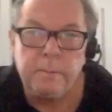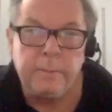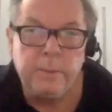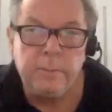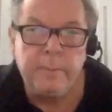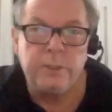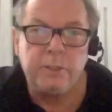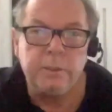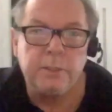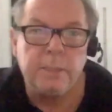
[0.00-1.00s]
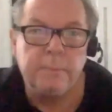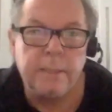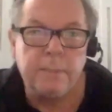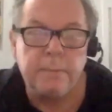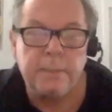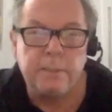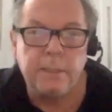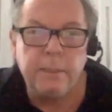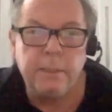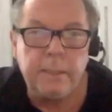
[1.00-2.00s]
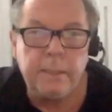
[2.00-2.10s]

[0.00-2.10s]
mentioned something that's in the